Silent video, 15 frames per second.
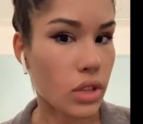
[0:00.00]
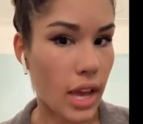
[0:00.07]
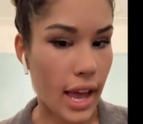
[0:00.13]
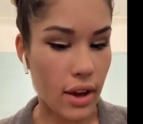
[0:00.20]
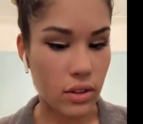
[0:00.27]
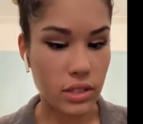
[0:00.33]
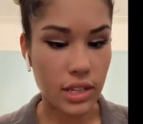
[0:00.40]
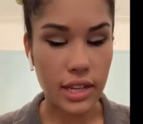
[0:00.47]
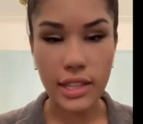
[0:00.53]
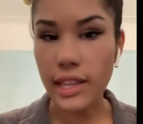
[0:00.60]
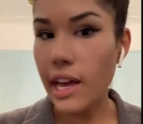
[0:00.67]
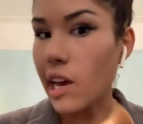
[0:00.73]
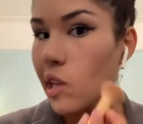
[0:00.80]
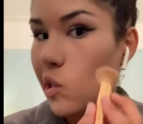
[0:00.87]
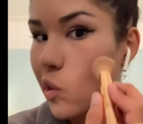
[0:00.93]
Outline
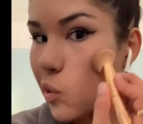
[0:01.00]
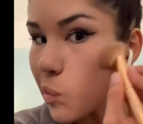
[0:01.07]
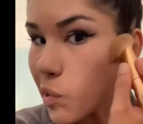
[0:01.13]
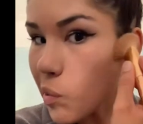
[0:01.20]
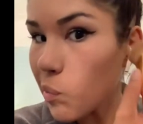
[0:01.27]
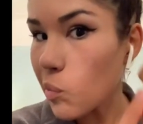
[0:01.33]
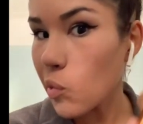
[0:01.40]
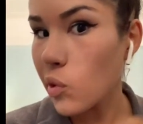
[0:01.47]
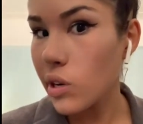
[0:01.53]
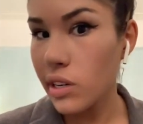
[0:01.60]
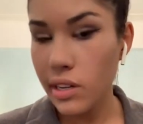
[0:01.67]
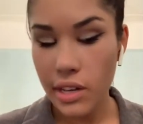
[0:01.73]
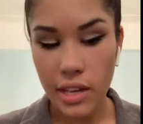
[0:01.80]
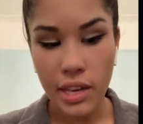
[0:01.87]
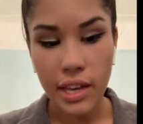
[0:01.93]
that a little bit more.
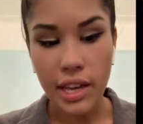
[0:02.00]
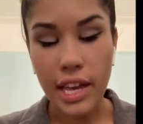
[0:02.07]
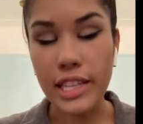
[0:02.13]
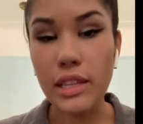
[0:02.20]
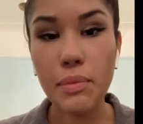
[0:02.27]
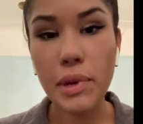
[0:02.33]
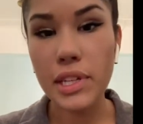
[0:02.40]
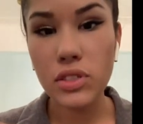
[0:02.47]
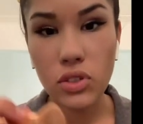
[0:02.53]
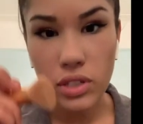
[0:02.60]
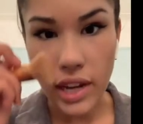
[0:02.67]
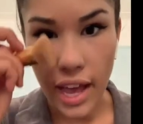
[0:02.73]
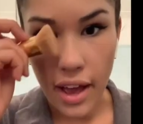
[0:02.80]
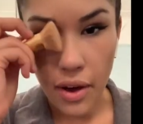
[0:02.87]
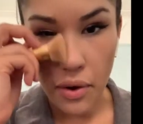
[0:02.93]
It depends on
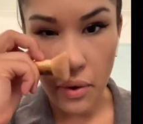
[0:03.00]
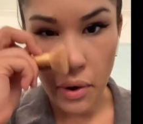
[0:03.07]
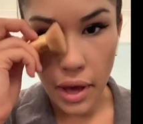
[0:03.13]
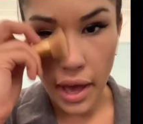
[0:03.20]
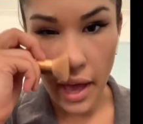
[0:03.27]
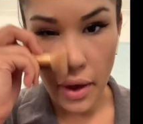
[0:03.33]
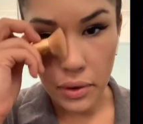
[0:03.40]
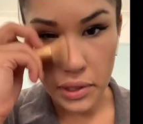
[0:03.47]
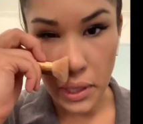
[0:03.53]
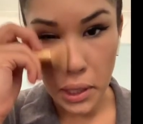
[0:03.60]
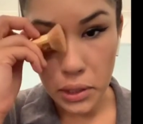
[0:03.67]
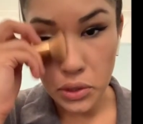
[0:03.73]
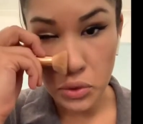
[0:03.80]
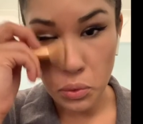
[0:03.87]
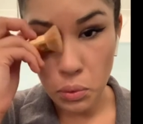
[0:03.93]
how
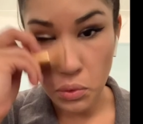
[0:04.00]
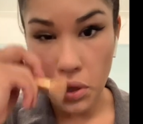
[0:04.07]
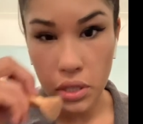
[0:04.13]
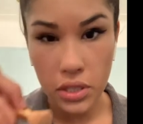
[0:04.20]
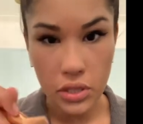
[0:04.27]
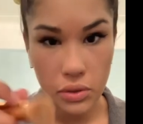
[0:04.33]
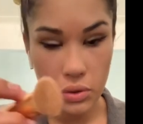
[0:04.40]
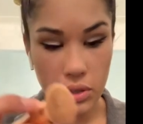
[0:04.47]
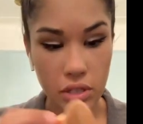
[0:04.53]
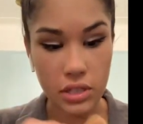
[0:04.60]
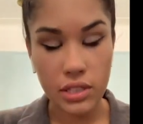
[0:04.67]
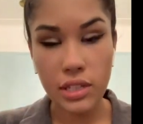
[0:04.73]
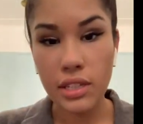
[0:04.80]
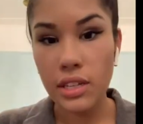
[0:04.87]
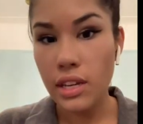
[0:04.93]
outlined you want
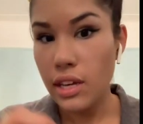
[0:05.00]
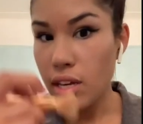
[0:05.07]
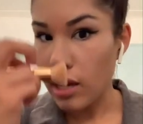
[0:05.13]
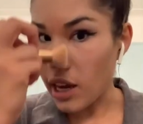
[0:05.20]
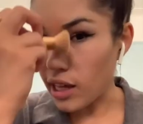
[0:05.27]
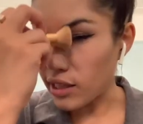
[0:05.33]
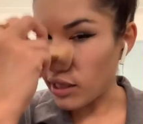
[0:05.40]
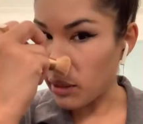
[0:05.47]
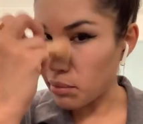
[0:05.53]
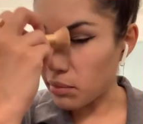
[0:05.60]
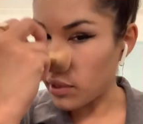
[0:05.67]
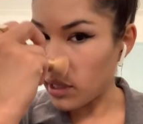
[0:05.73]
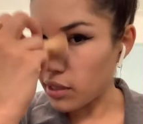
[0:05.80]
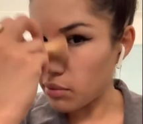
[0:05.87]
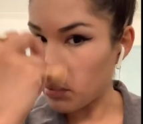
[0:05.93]
yours. I like
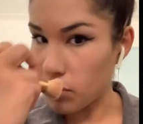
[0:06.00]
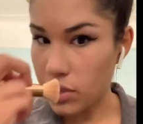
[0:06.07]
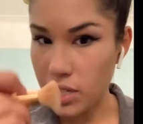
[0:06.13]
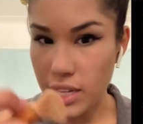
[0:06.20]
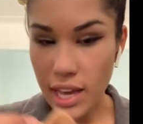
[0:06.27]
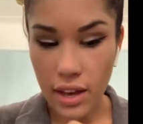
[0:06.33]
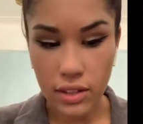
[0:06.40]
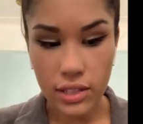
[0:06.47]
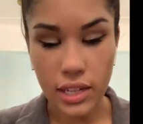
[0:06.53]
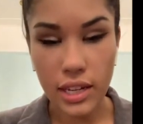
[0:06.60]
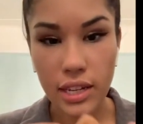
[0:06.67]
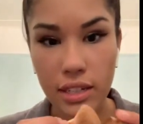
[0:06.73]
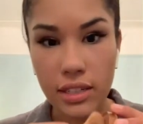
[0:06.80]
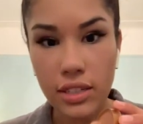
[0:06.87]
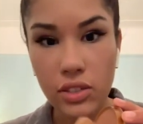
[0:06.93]
mine pretty
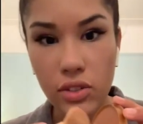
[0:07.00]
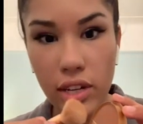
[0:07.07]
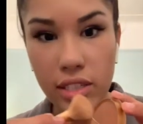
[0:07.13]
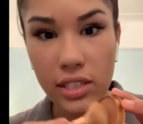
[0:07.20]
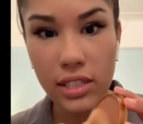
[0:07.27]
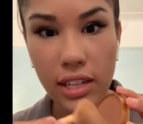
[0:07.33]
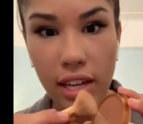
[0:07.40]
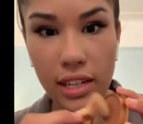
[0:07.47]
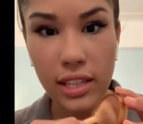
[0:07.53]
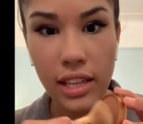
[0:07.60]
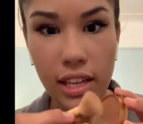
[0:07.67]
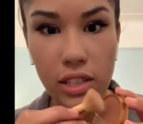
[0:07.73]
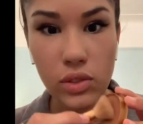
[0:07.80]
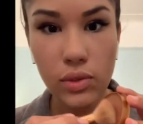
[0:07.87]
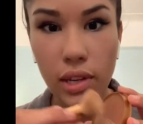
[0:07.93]
outlined, so I just kind of
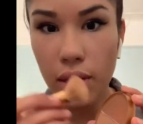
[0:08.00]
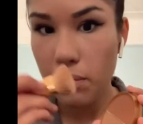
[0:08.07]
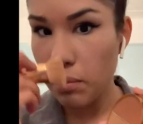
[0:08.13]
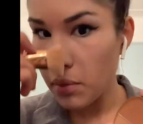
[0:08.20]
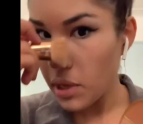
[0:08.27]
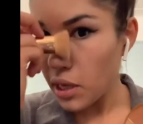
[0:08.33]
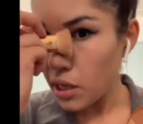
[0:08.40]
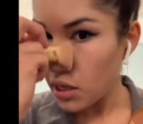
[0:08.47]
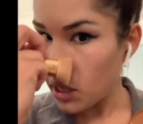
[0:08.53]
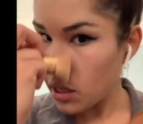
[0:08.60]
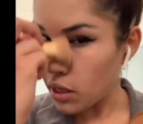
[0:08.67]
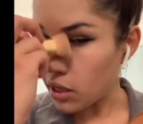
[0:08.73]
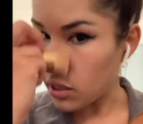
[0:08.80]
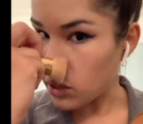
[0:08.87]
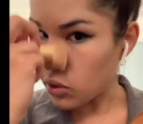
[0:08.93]
like swipe
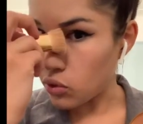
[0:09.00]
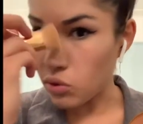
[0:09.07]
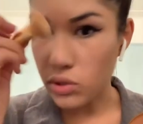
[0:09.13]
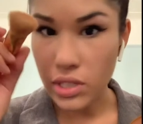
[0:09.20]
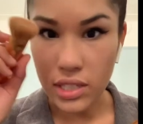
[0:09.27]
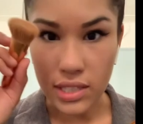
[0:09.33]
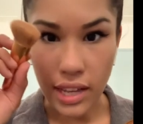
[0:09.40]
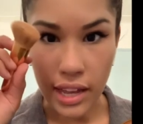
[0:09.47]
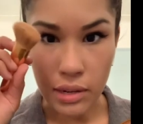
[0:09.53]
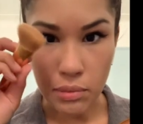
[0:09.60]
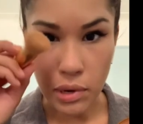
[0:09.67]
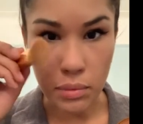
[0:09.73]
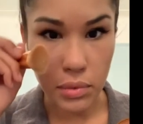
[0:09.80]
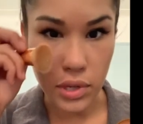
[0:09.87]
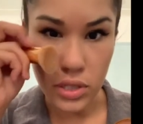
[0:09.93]
and use the side of
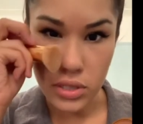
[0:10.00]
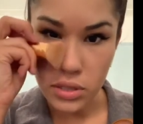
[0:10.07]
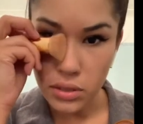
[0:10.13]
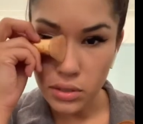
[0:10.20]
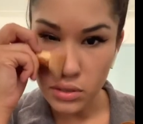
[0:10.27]
my brush